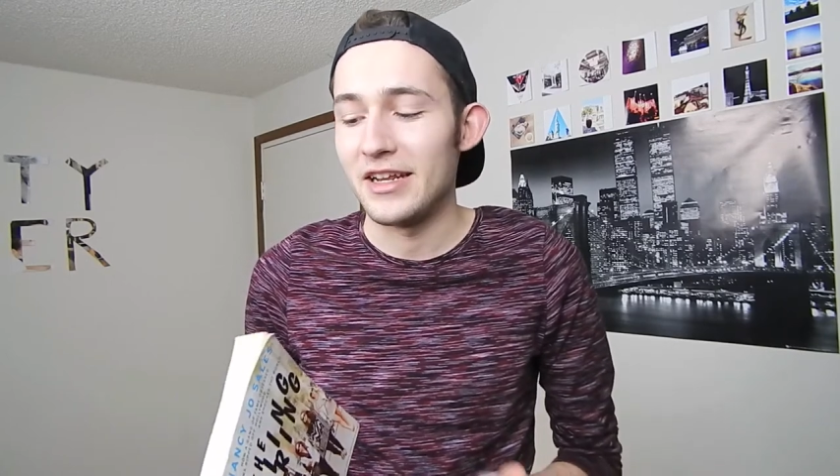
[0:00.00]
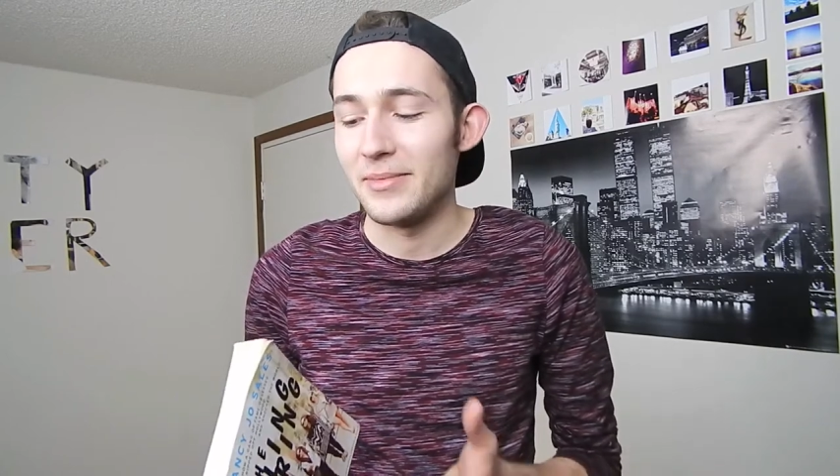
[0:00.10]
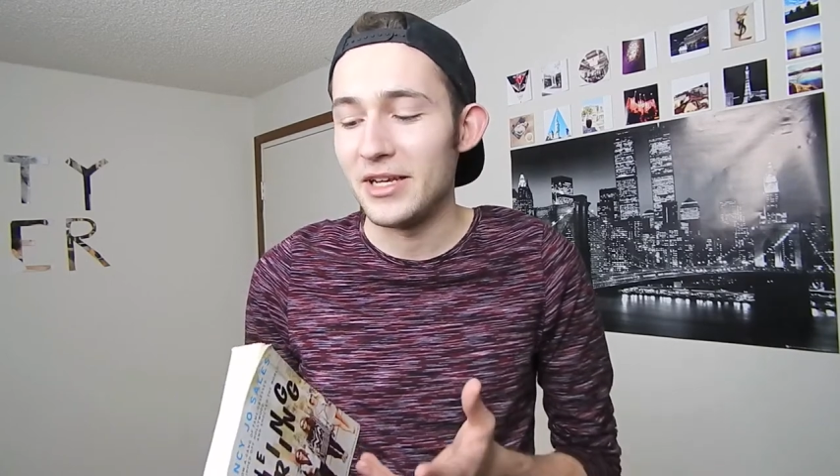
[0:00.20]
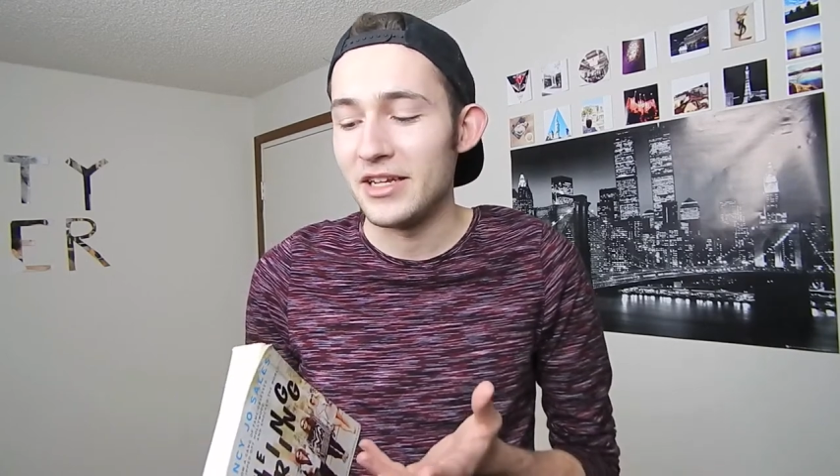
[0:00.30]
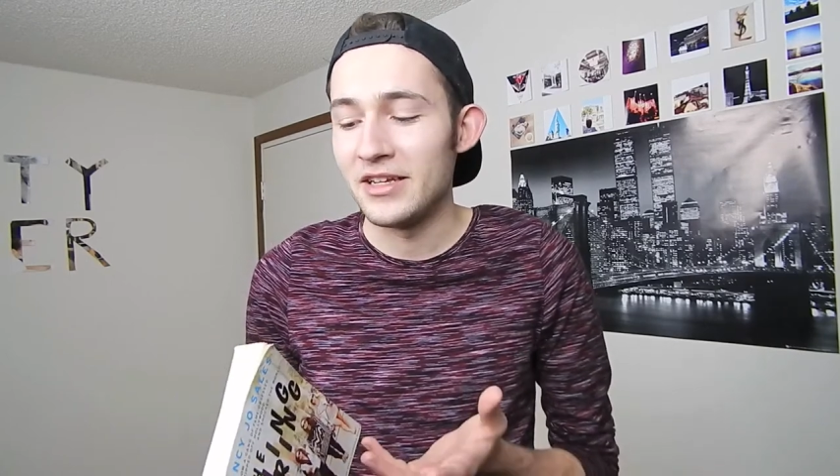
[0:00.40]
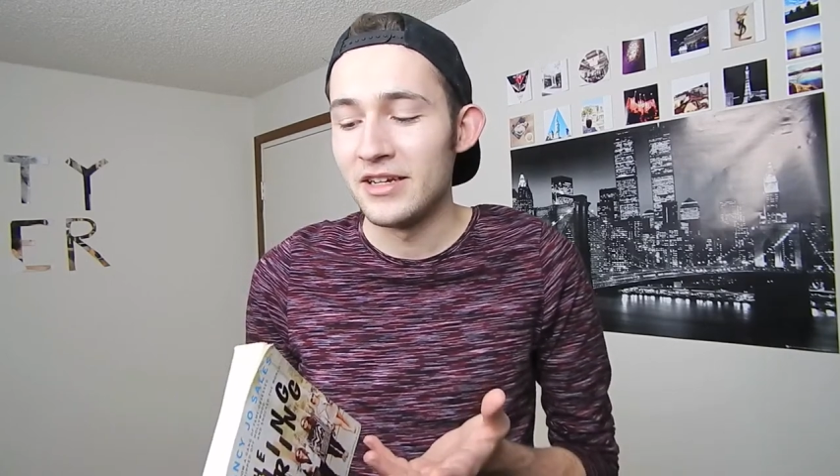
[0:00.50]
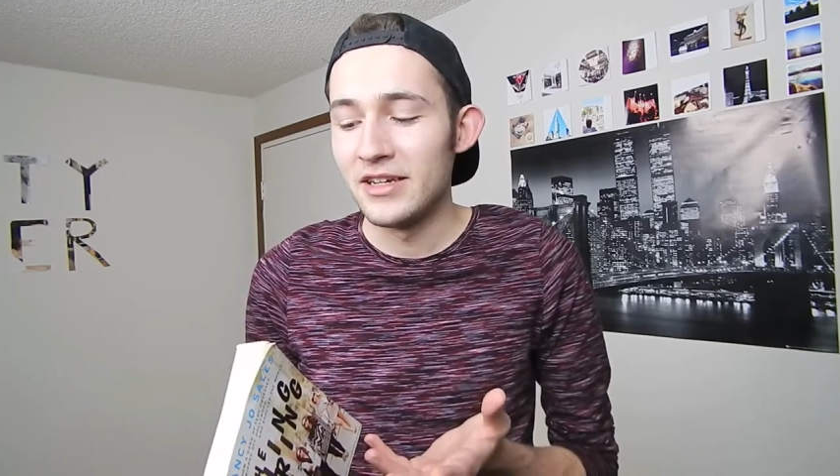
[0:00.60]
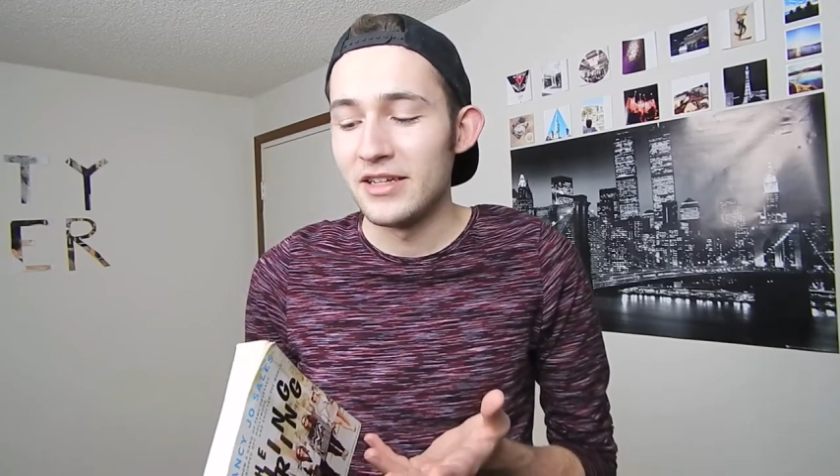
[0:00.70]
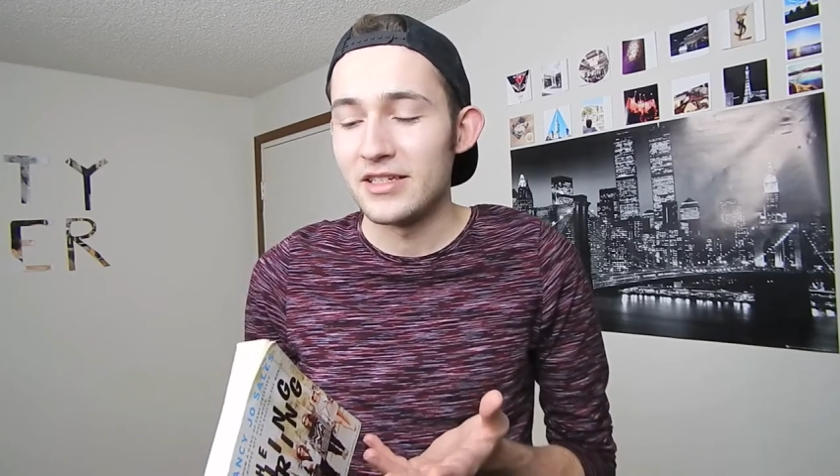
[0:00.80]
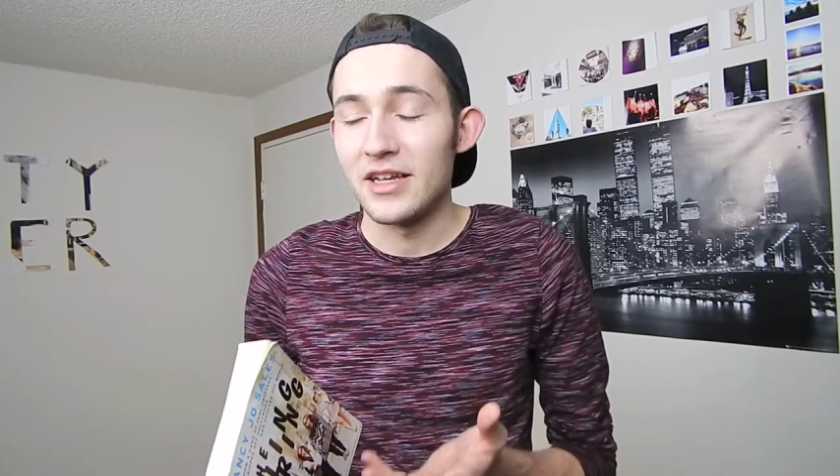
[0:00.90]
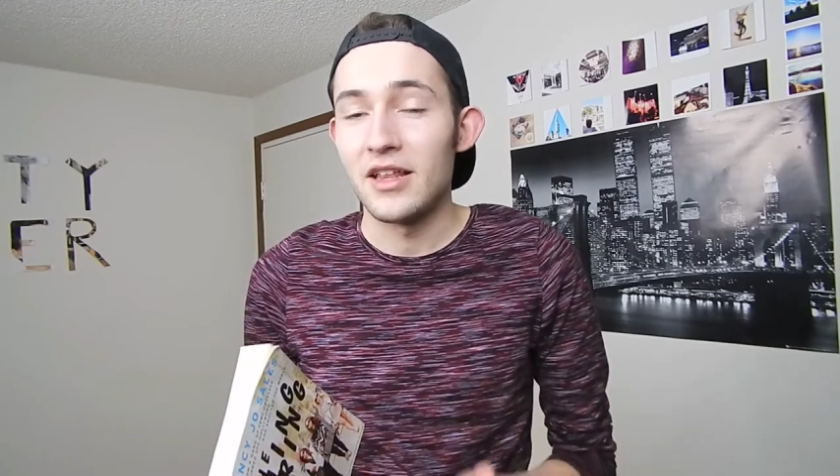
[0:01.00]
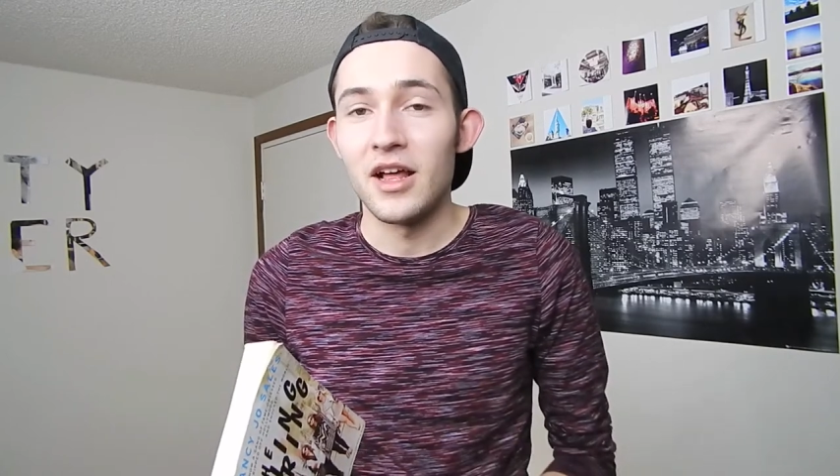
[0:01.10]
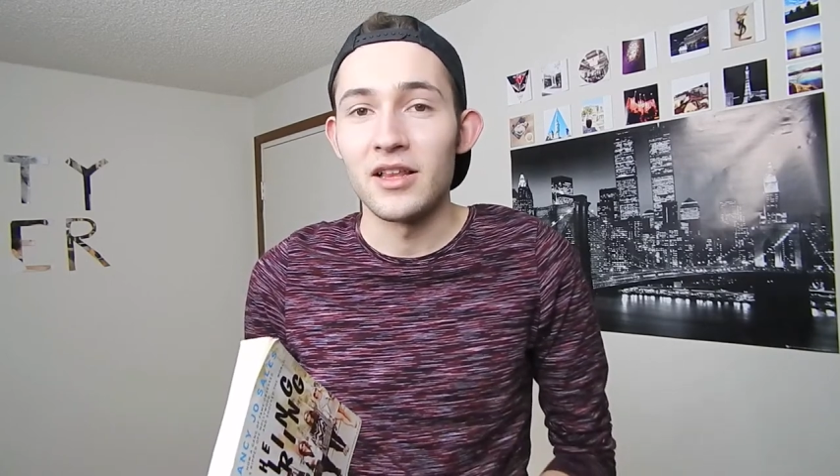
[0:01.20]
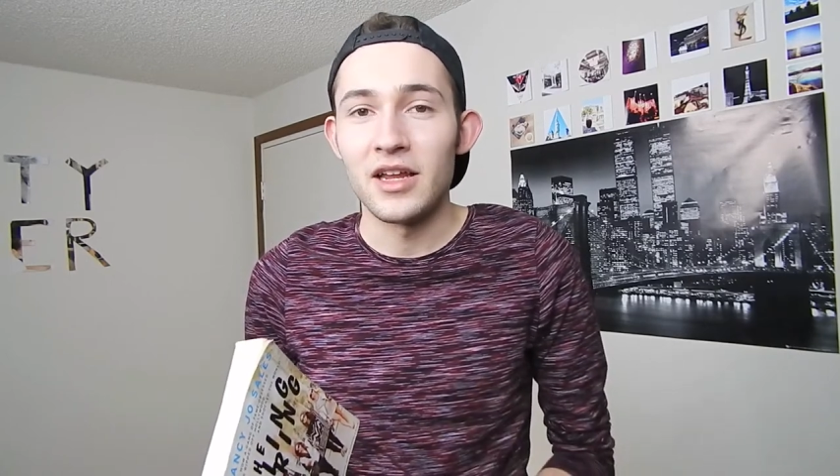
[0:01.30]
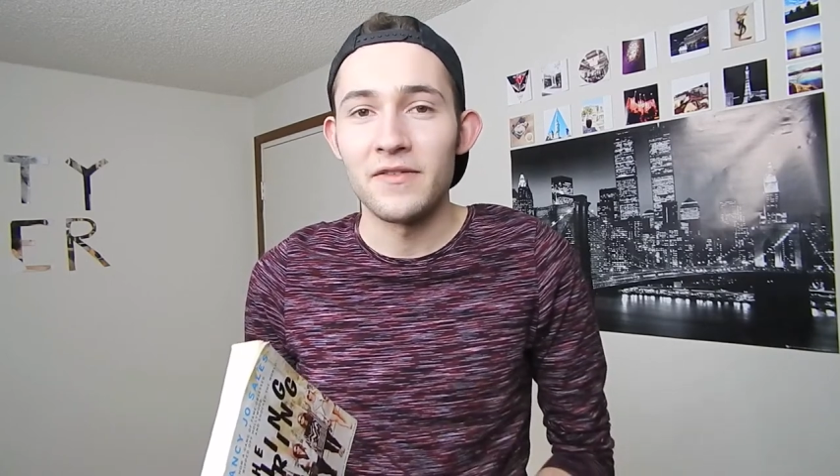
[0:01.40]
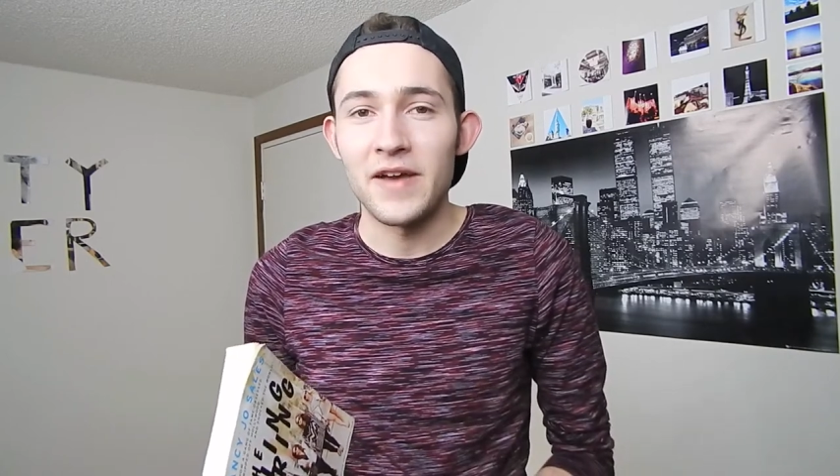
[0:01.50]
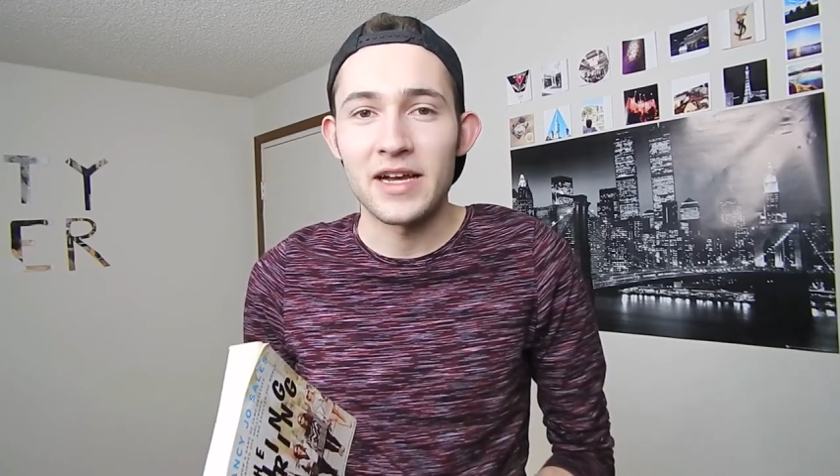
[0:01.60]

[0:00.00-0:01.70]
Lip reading: I mean, a lot of